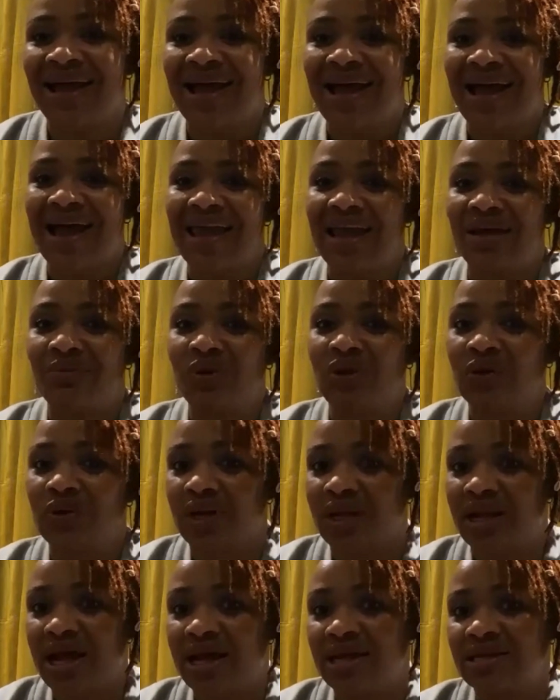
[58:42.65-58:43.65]
I am
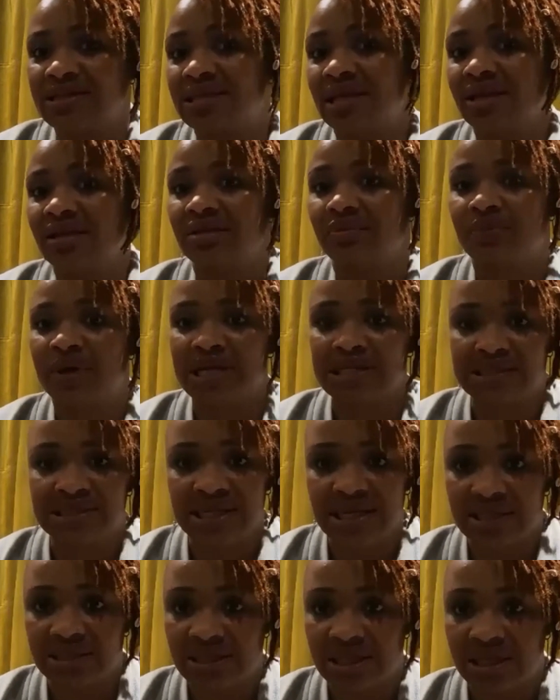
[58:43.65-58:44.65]
utilizing the best
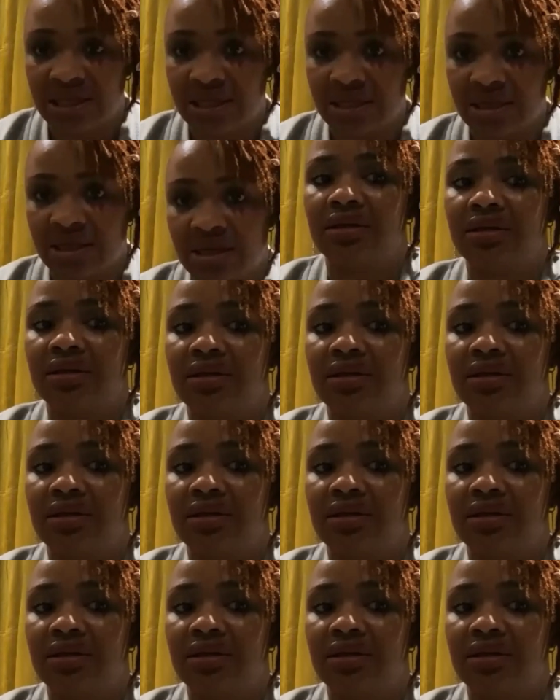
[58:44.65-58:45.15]
technique,